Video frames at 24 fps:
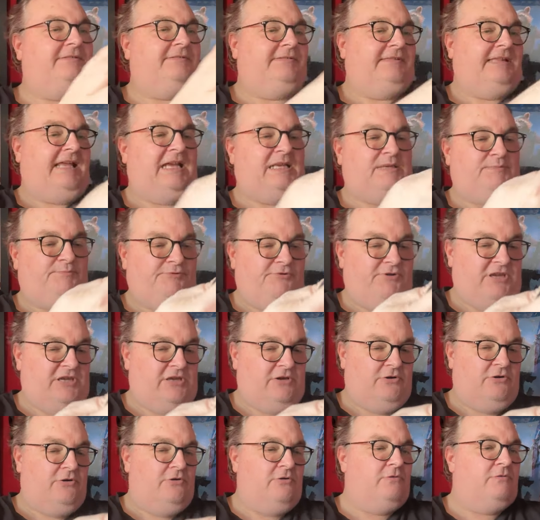That's pretty
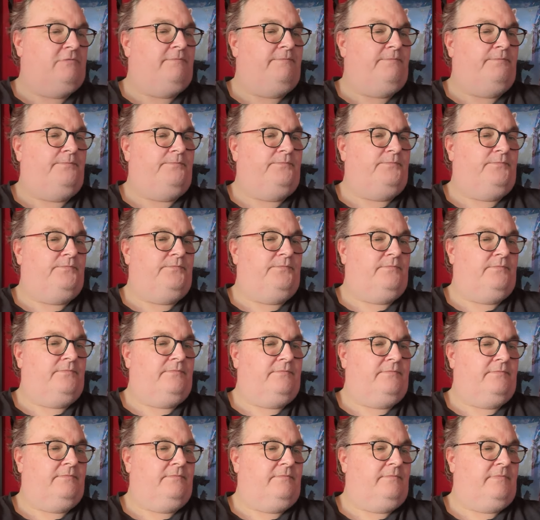cool.
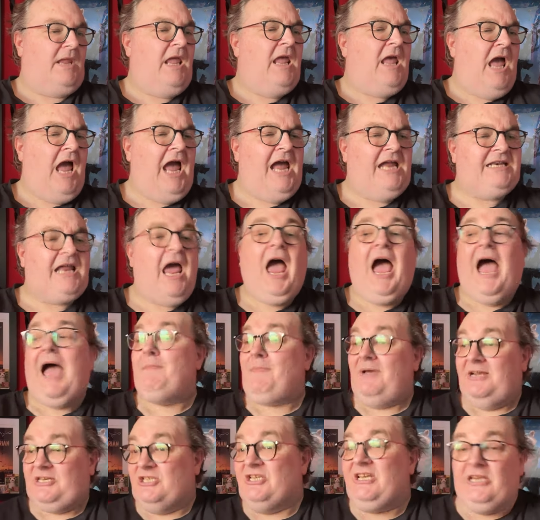And I'm
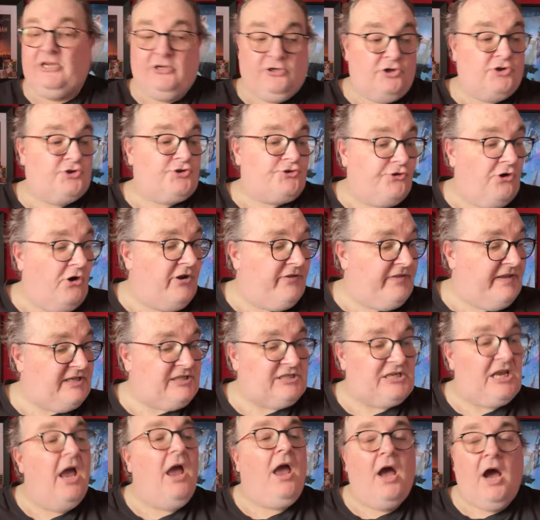actually going to try
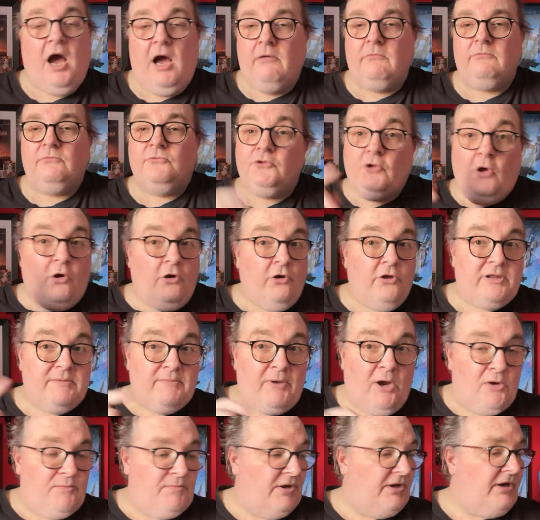this. Not at the
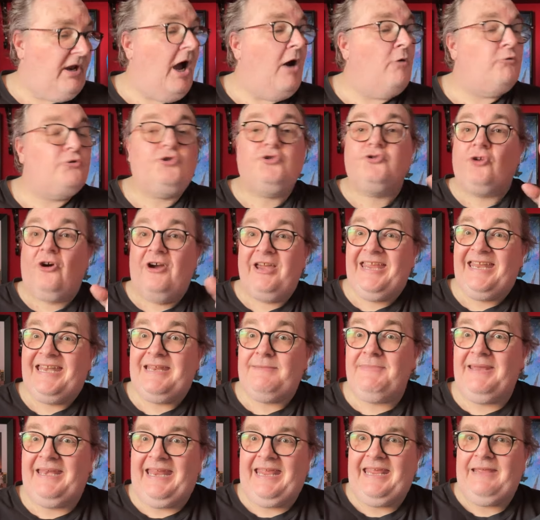moment. I'll try it in a
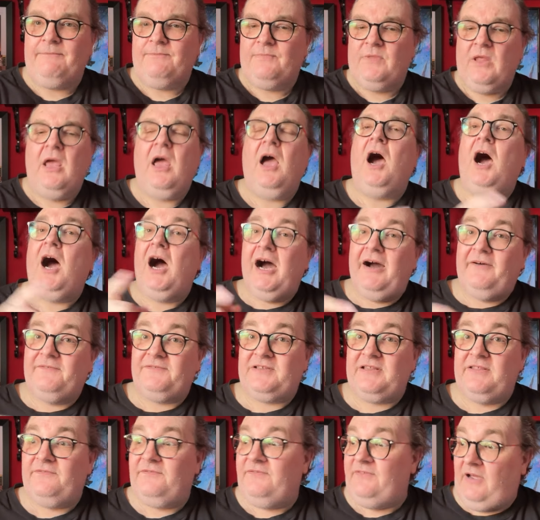minute
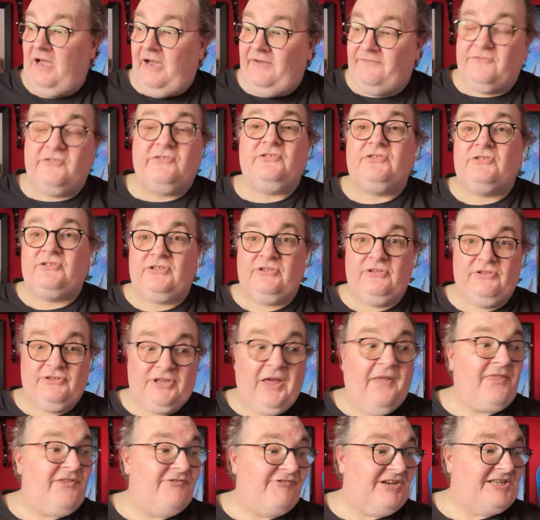after
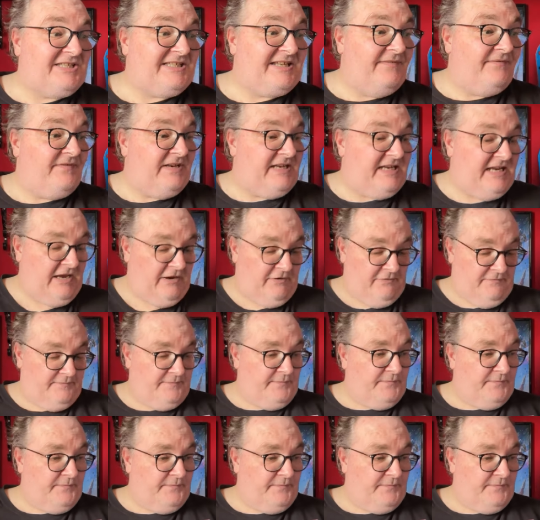done the rest of the video.